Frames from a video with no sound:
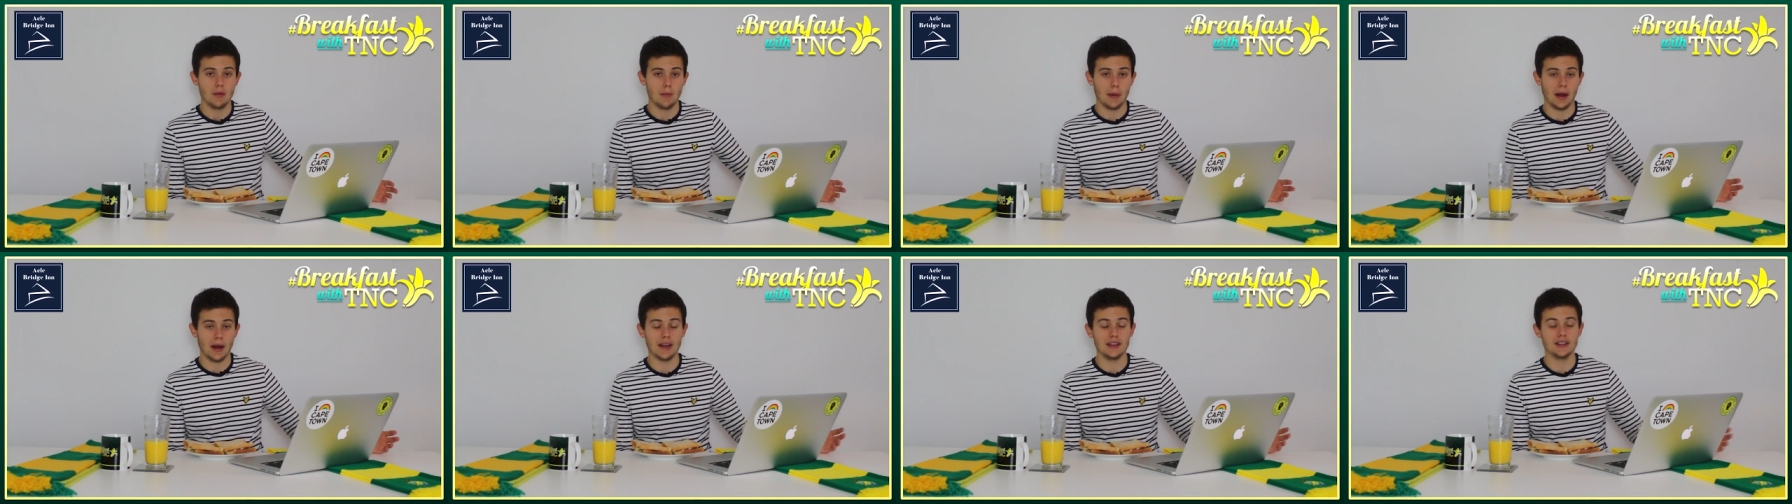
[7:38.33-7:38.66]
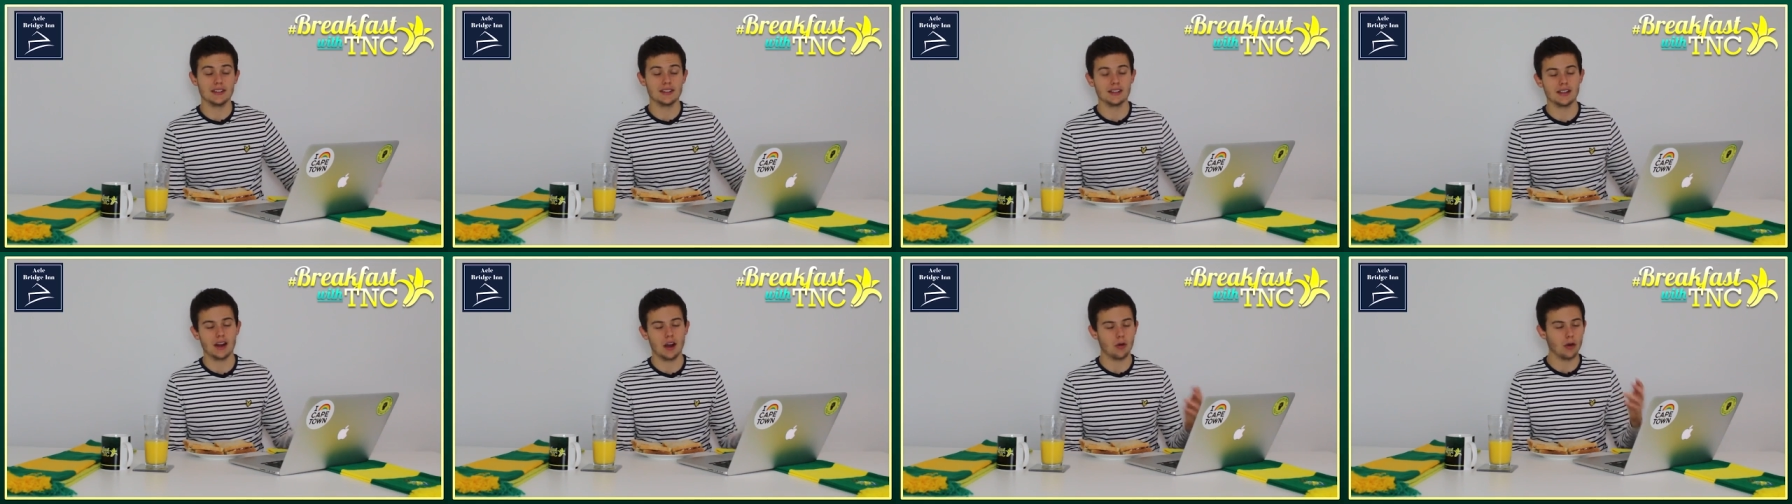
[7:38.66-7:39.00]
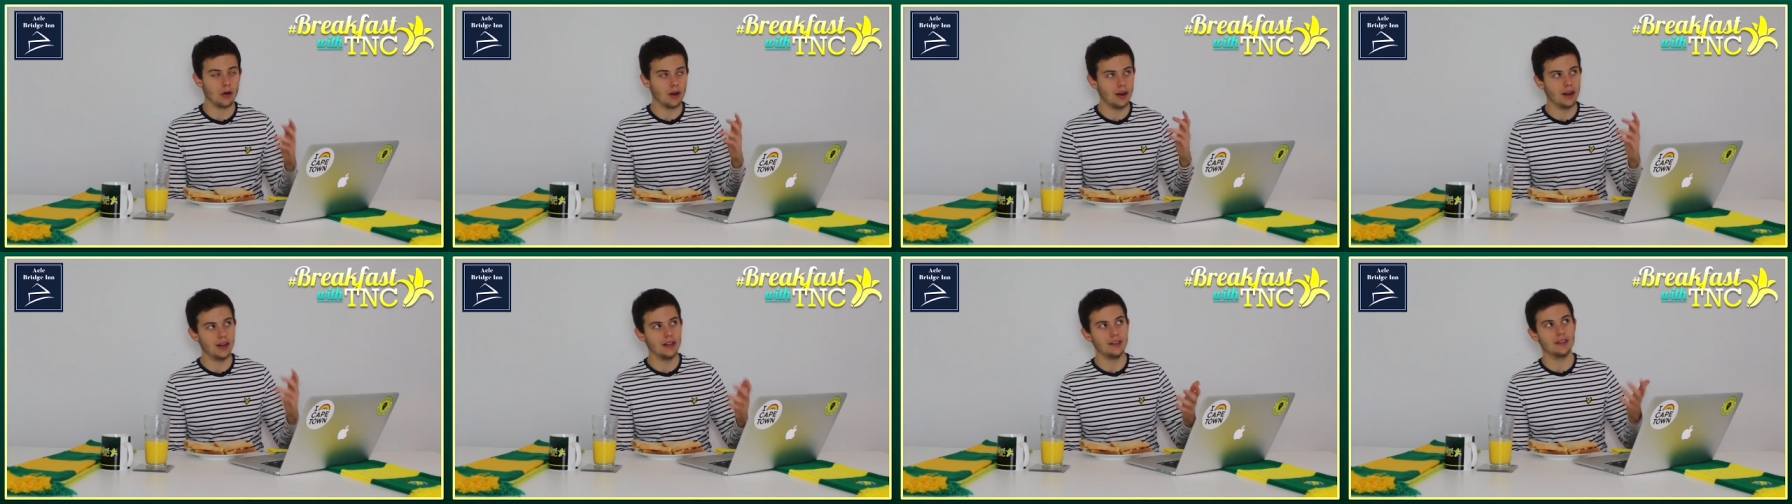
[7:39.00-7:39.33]
places, and I
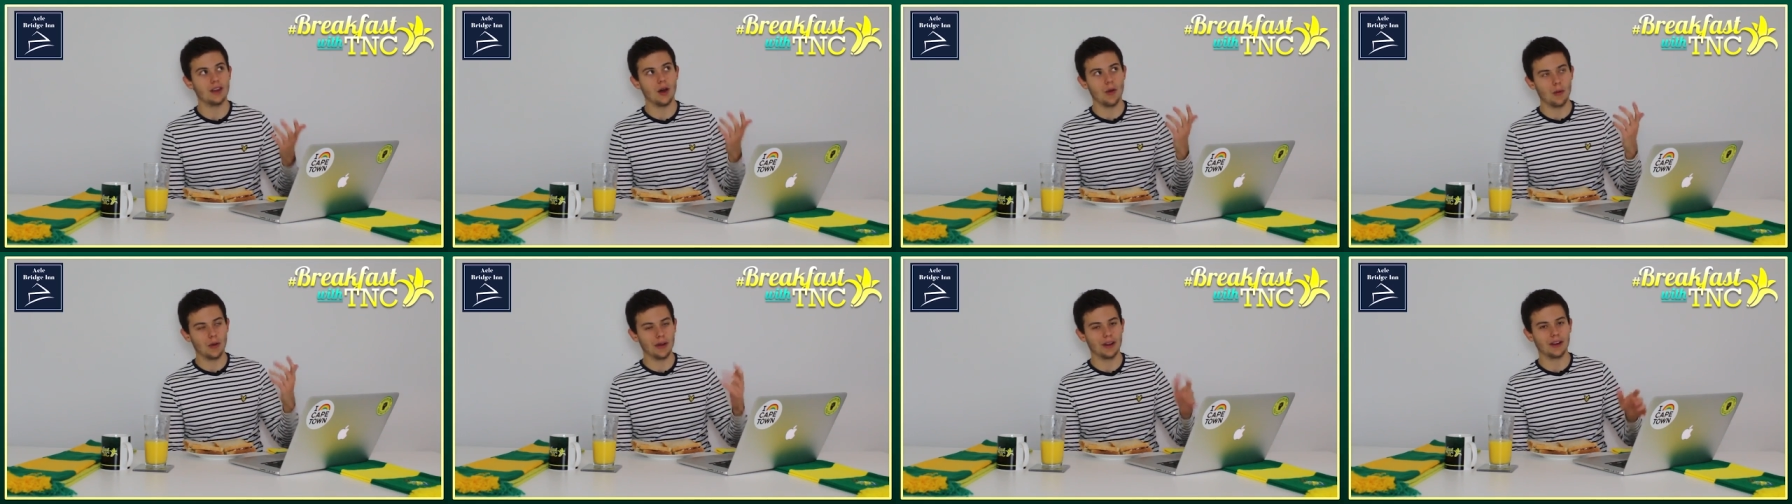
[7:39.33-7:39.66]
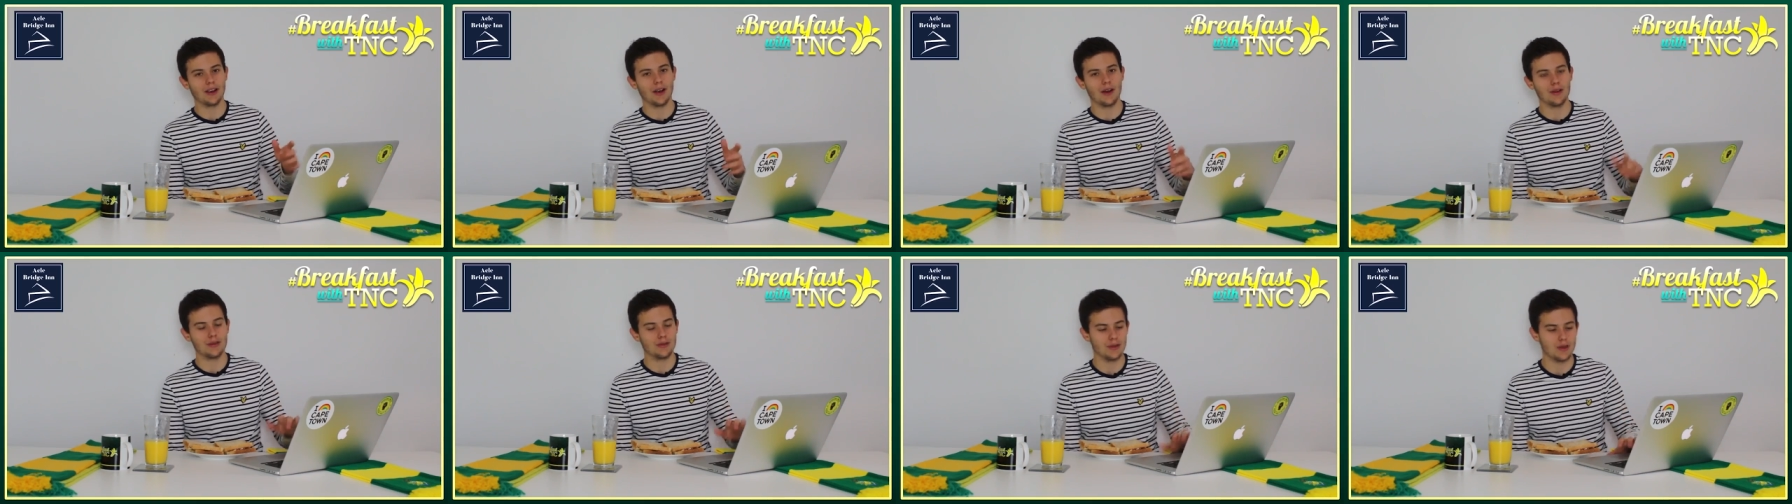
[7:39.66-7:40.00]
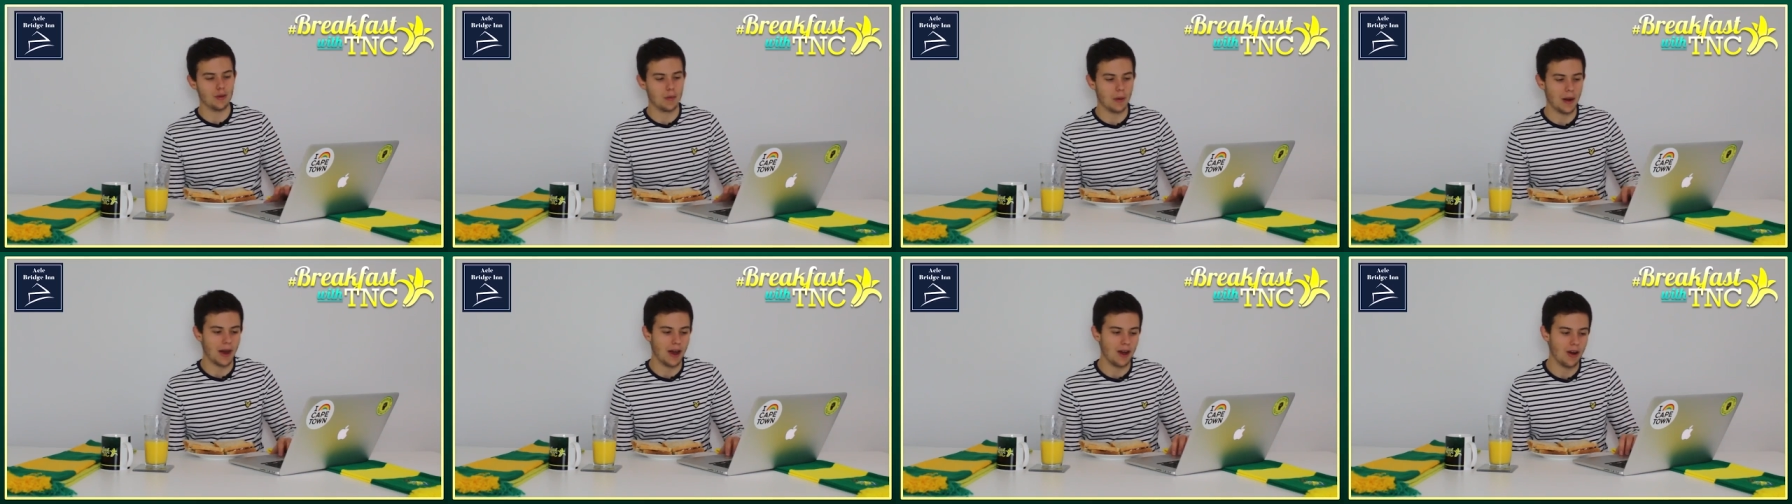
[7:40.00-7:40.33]
really don't want to go
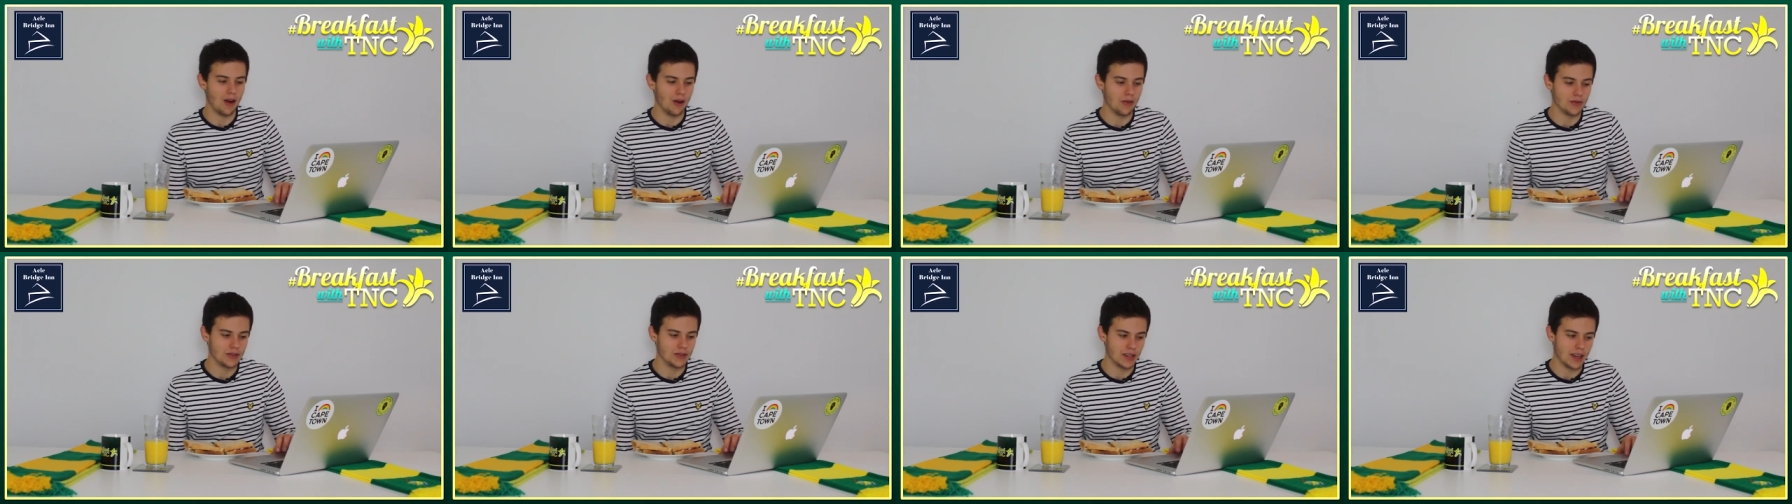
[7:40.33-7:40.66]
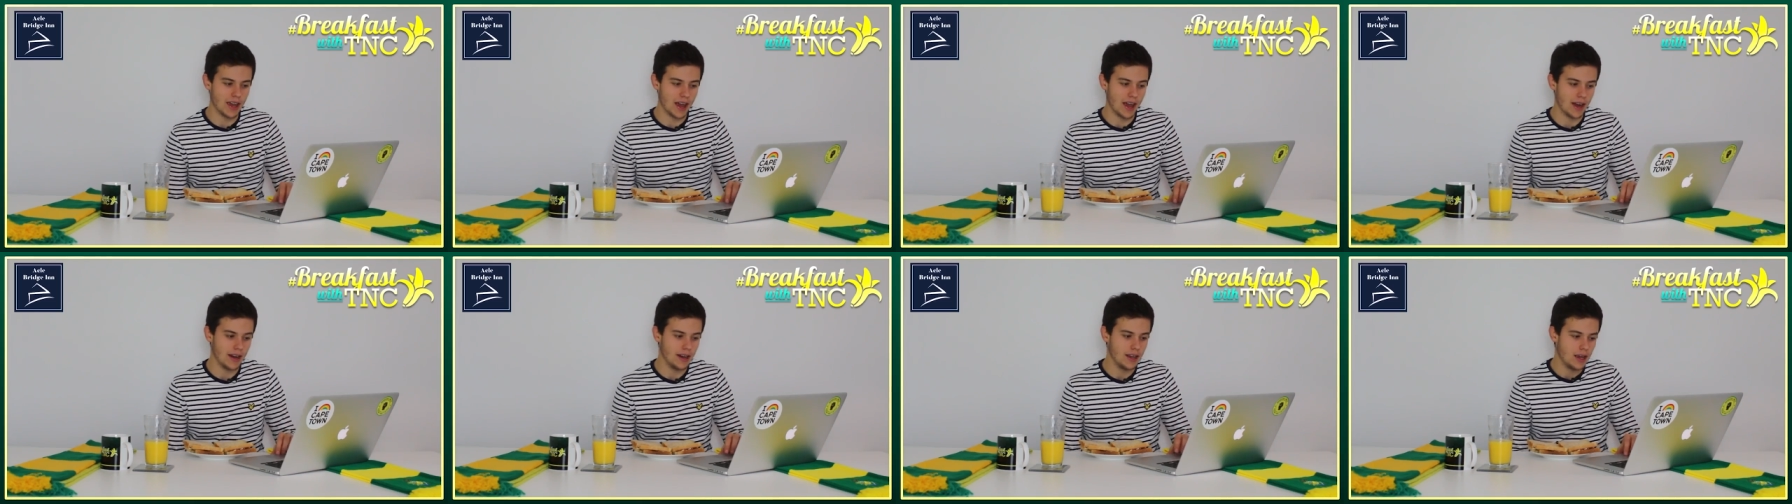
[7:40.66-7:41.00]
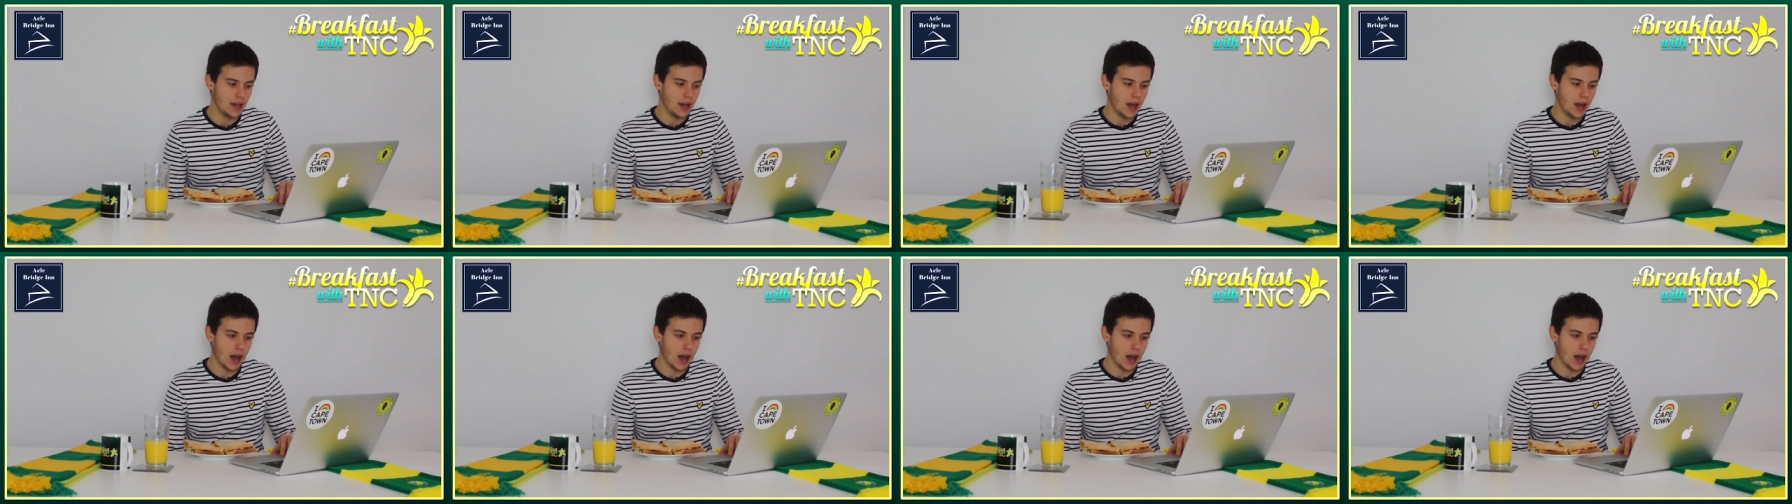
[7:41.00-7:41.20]
through the playoffs again.